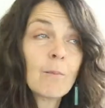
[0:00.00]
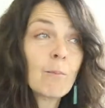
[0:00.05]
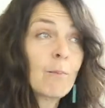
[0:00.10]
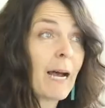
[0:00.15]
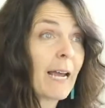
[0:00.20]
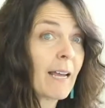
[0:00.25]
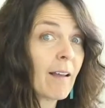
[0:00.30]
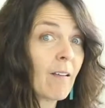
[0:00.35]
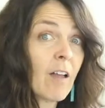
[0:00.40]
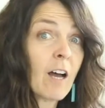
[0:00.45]

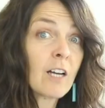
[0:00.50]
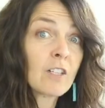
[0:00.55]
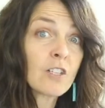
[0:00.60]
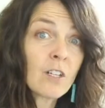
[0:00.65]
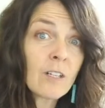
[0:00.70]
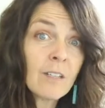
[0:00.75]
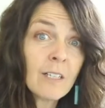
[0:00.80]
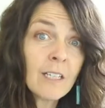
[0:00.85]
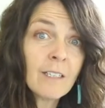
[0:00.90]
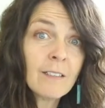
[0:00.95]

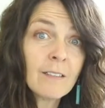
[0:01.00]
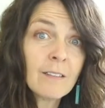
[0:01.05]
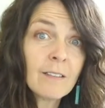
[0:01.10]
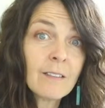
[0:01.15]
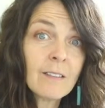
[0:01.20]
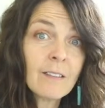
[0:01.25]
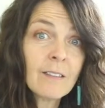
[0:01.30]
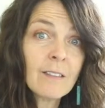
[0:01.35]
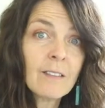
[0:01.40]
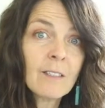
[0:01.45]
biologically,
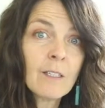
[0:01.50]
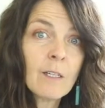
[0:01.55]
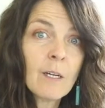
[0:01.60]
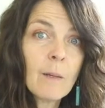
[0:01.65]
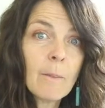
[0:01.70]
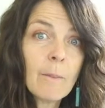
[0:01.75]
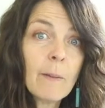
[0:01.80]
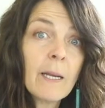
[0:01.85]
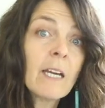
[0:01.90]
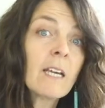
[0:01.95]

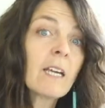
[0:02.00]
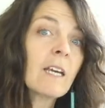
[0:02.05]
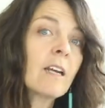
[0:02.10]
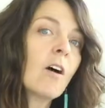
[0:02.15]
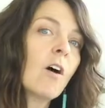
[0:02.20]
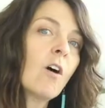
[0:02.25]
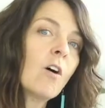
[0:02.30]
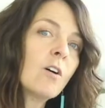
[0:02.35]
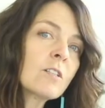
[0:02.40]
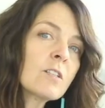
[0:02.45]
but it
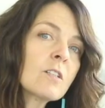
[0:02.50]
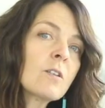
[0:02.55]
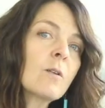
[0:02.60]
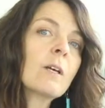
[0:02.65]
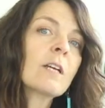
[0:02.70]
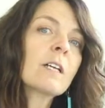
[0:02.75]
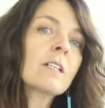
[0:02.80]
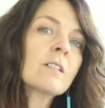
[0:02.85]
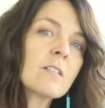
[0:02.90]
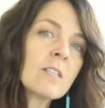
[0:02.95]
can also
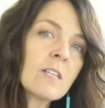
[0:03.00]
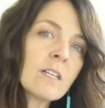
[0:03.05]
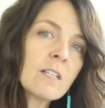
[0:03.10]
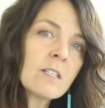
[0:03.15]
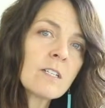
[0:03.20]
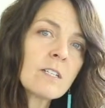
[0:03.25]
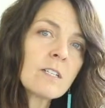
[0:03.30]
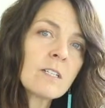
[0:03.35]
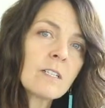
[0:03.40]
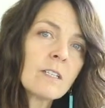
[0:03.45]

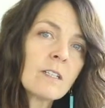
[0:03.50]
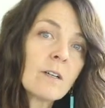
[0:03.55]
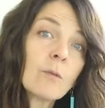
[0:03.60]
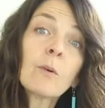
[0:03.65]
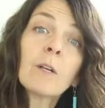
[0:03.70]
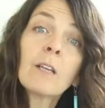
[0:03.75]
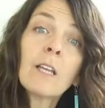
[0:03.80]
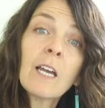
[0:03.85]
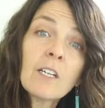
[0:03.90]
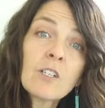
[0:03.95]
exist
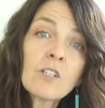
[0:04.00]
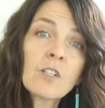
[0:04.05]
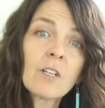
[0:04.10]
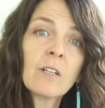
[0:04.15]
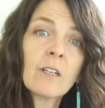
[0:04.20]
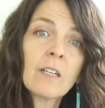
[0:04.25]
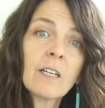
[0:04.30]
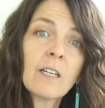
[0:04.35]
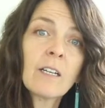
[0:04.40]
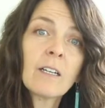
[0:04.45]

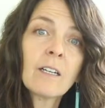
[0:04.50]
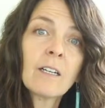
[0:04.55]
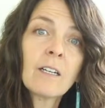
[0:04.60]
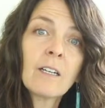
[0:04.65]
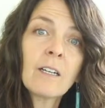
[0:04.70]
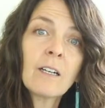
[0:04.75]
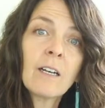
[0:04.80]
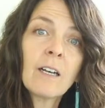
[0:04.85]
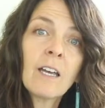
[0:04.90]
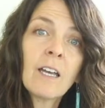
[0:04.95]
relationally.
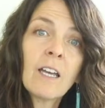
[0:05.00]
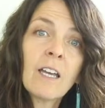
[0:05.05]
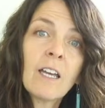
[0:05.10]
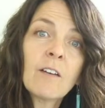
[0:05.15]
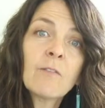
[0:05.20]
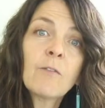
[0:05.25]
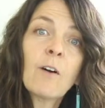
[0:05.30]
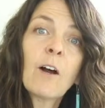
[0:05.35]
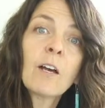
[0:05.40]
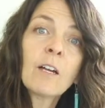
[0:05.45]

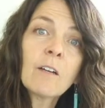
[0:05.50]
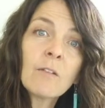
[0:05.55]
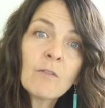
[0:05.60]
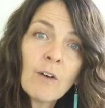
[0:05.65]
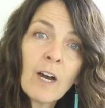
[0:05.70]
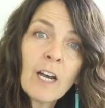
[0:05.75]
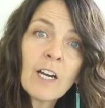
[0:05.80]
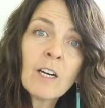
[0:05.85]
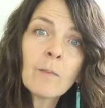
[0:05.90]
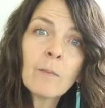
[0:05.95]
If our
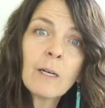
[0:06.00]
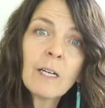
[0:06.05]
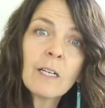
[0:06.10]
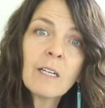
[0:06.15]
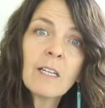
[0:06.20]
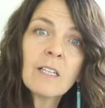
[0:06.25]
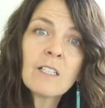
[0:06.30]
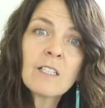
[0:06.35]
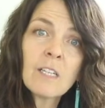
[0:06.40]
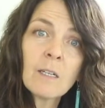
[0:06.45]

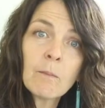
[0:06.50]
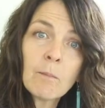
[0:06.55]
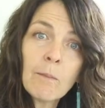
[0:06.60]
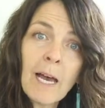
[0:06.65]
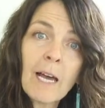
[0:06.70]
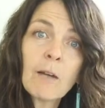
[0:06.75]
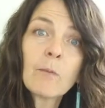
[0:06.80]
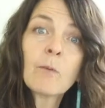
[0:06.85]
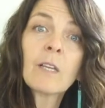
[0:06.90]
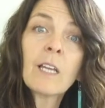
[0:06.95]
environment is in
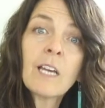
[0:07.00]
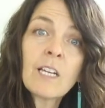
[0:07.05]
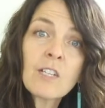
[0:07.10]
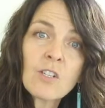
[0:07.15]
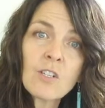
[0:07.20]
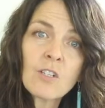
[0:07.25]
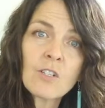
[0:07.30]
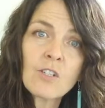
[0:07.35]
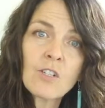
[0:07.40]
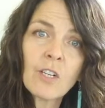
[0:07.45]
bad
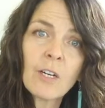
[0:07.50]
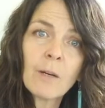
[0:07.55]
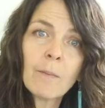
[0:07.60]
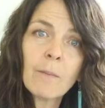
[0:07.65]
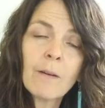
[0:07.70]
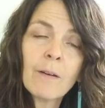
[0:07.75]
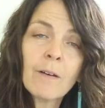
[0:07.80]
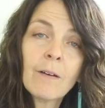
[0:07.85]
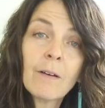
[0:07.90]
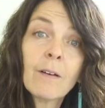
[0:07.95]
relationship,
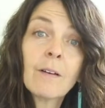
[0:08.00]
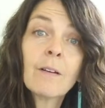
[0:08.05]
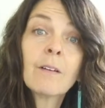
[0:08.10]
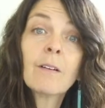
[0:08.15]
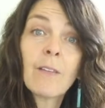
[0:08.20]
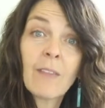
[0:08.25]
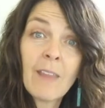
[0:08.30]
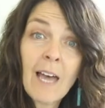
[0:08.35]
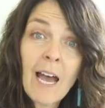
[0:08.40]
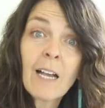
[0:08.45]

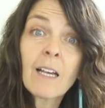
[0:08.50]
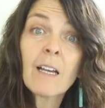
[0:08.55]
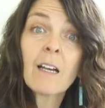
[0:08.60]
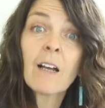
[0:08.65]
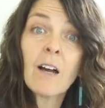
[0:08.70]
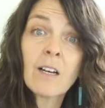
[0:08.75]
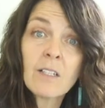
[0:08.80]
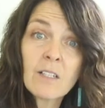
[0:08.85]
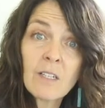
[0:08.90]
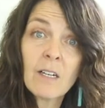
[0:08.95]
that can
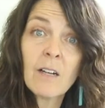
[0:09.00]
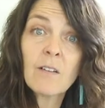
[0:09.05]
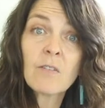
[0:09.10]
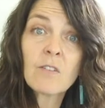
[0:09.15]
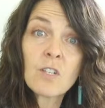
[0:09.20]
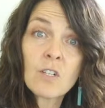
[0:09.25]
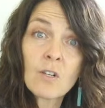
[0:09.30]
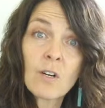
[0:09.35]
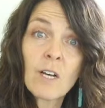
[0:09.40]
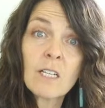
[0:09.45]
cause enough
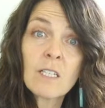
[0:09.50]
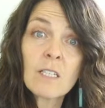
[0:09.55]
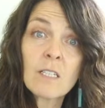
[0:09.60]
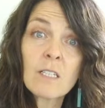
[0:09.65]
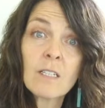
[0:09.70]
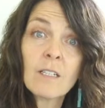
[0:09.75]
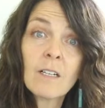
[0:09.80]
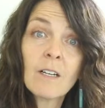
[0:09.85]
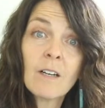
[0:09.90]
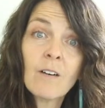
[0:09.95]

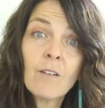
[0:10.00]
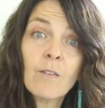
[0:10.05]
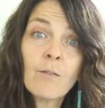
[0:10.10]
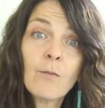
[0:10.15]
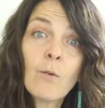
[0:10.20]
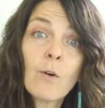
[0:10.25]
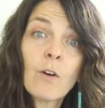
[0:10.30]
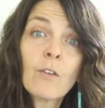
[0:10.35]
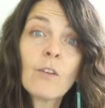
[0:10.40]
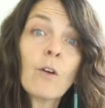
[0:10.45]
stress
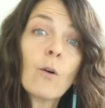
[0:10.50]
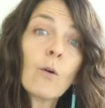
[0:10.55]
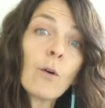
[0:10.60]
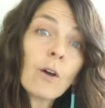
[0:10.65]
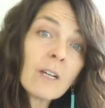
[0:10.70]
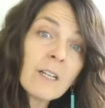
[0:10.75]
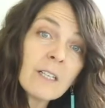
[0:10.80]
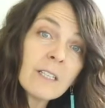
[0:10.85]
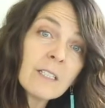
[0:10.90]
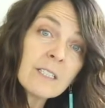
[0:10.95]
for the
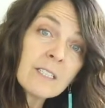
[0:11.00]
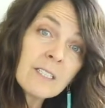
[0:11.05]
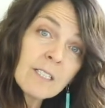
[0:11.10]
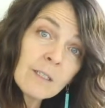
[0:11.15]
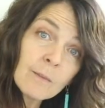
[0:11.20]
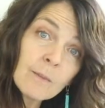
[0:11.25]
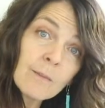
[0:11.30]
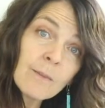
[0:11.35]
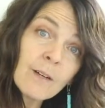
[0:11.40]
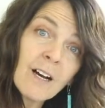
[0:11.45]

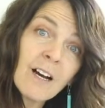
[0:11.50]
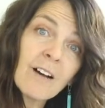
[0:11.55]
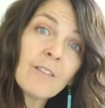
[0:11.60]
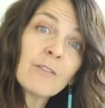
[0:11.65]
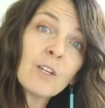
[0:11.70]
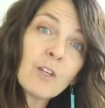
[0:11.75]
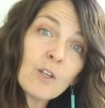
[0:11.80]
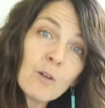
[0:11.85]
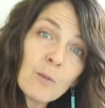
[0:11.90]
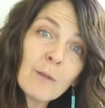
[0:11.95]
organism of
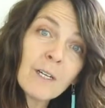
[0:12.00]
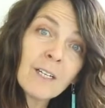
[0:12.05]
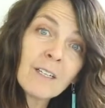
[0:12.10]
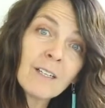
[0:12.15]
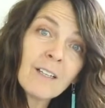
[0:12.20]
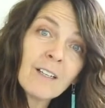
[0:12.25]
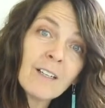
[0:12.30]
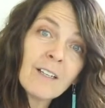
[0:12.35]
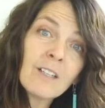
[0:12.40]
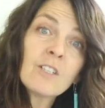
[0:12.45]

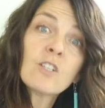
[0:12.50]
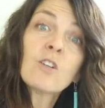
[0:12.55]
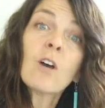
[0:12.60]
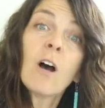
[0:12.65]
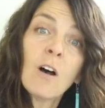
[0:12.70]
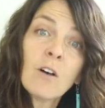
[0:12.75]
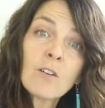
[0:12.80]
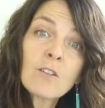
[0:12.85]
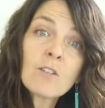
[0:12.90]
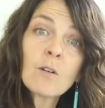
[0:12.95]
human to
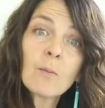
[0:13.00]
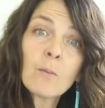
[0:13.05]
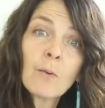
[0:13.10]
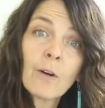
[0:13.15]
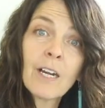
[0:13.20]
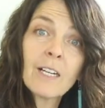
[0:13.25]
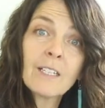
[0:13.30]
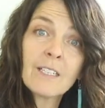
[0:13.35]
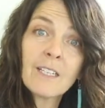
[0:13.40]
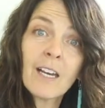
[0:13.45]
also
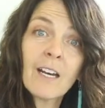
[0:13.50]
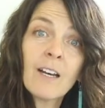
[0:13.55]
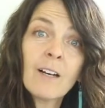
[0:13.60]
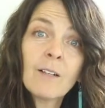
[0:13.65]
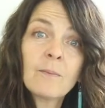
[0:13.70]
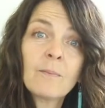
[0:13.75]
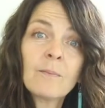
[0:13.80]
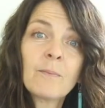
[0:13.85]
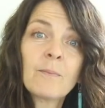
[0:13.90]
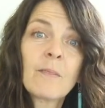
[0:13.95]
break
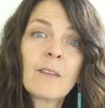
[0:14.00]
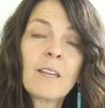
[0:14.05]
down.